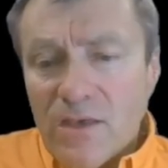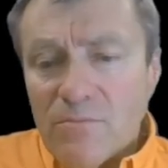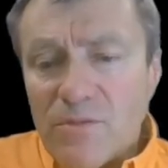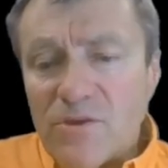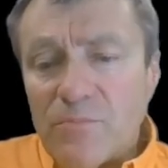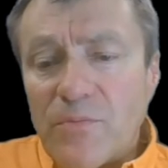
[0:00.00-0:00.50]

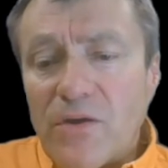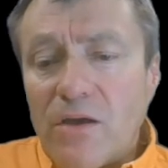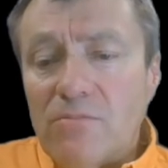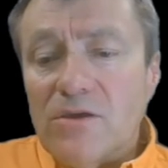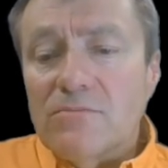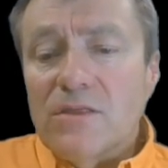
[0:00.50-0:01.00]
But the
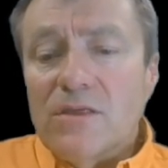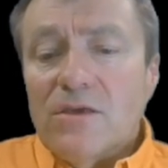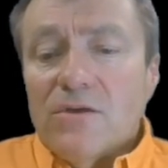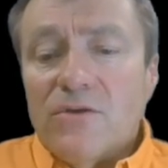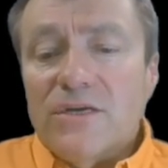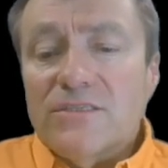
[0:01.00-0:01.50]
problem
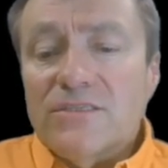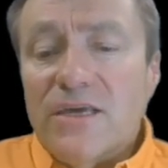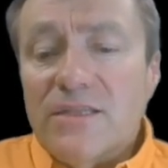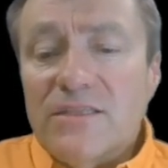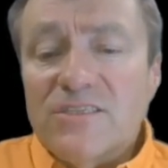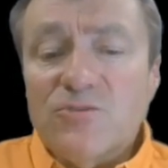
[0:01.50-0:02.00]
was
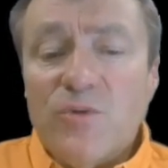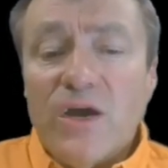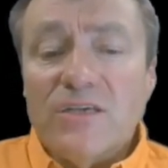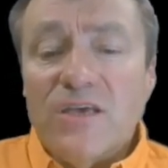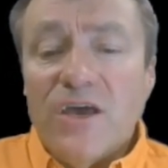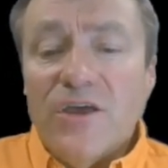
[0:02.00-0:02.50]
that this
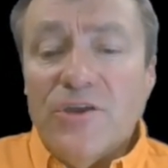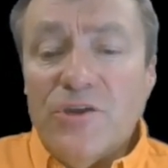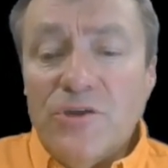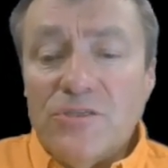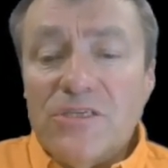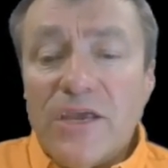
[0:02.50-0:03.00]
was
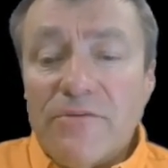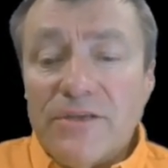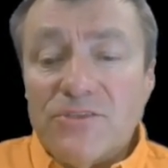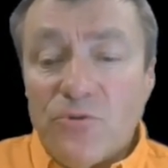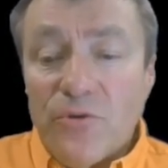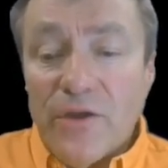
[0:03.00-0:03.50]
new
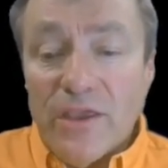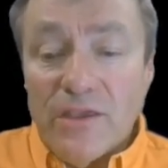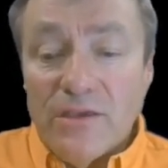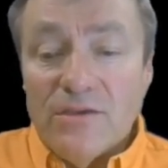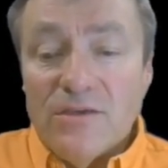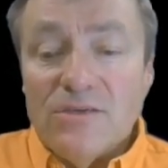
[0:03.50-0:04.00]
territory
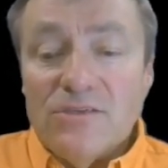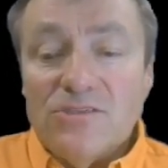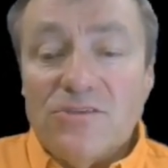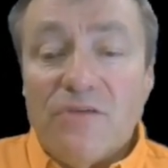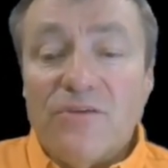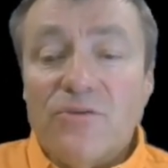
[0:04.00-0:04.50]

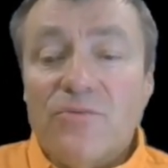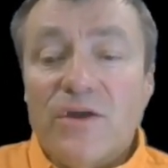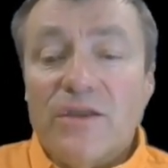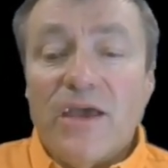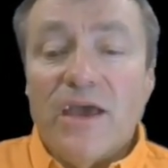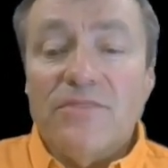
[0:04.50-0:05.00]
to
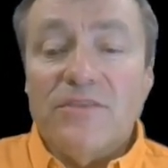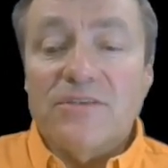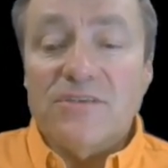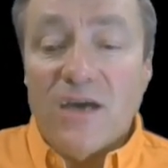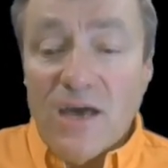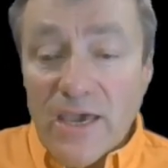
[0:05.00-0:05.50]
everyone at the
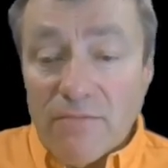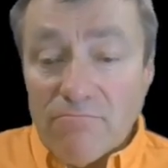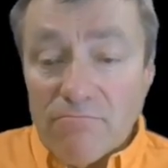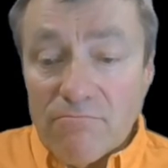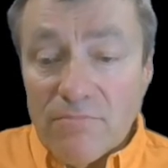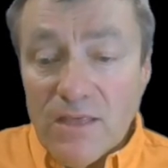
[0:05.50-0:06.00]

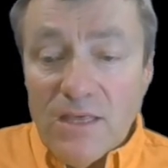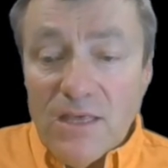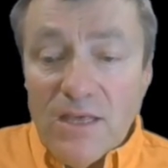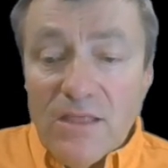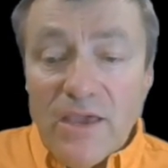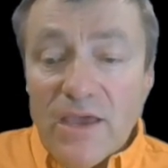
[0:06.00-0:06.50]
time.
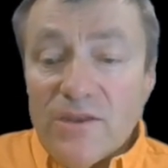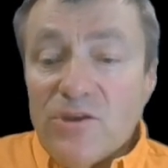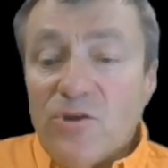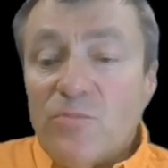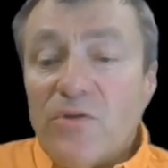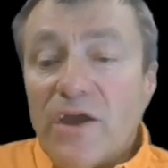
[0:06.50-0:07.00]
They had
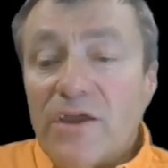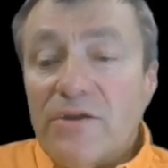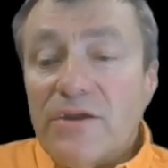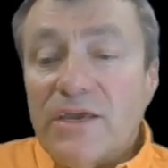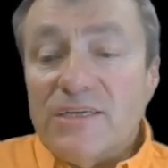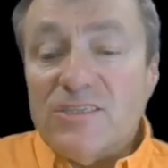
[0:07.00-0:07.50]
no
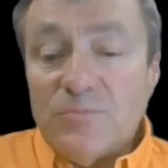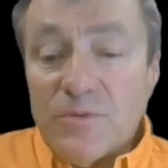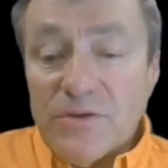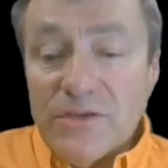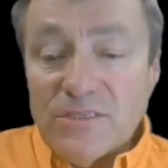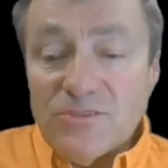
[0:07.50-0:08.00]
prior
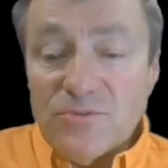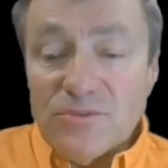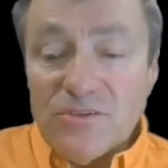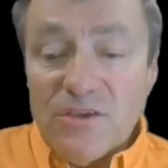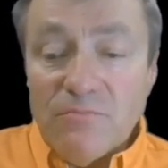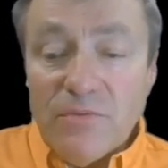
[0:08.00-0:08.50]
experience
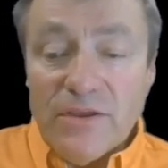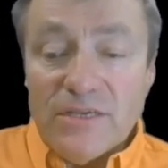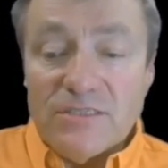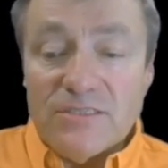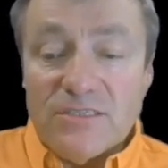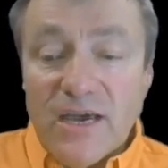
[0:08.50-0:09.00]
with
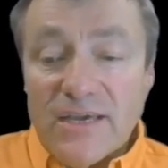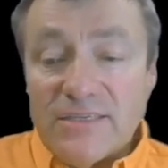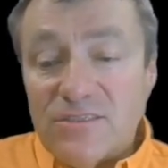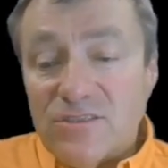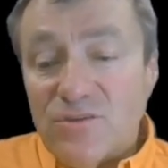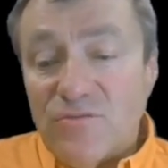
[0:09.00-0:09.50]
comparing
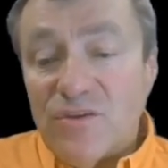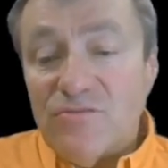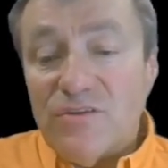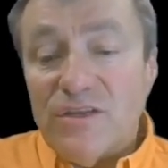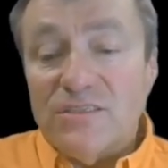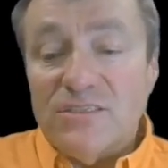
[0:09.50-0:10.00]
sizes of
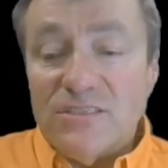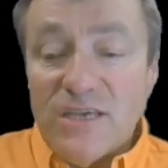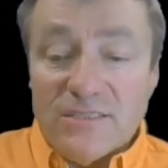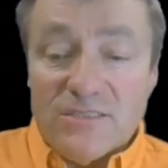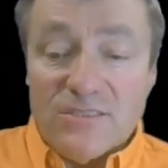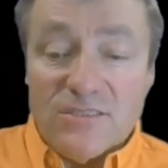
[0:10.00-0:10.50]
infinite
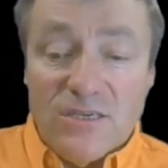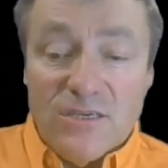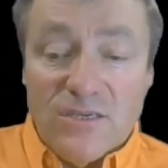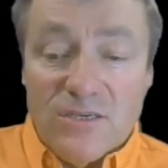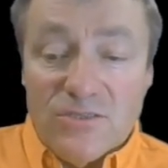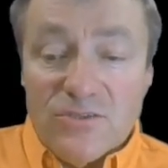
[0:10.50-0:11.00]
sets,
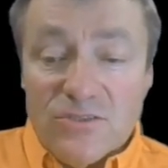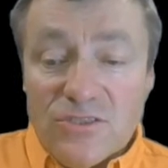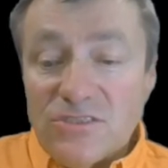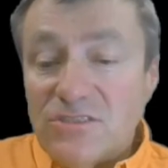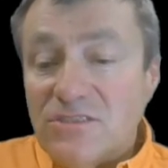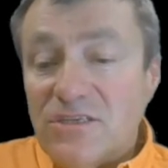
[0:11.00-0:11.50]
so it
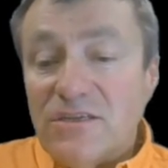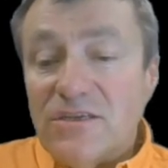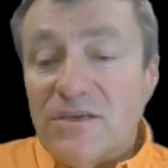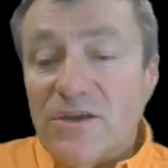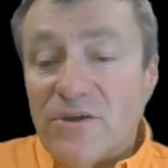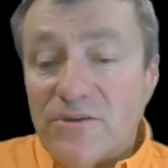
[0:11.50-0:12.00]
just
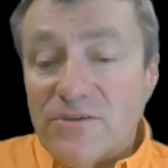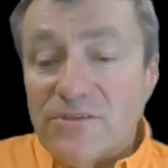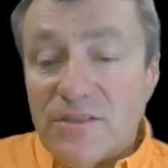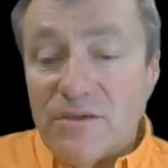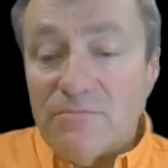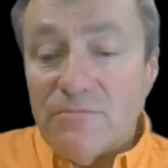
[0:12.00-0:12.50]
didn't occur
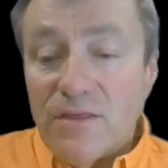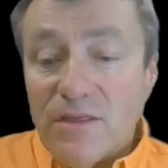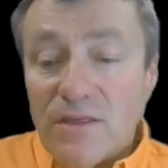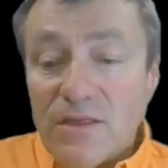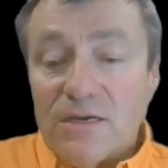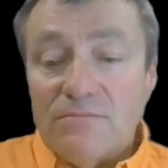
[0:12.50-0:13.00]
to them
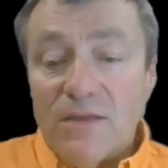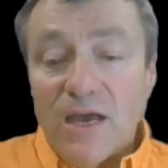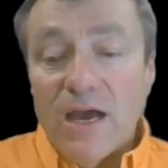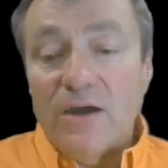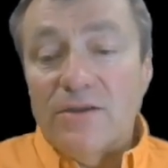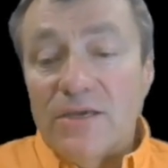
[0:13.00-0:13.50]

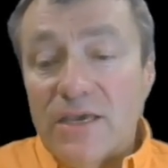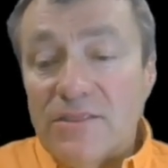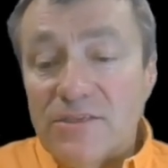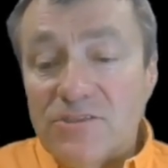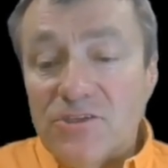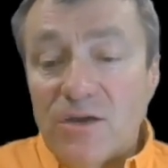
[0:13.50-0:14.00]
how to
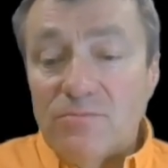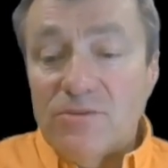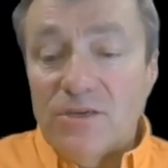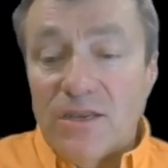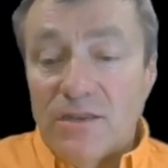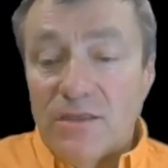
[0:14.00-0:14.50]
get the job
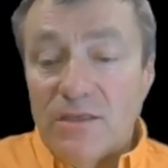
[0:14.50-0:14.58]
done.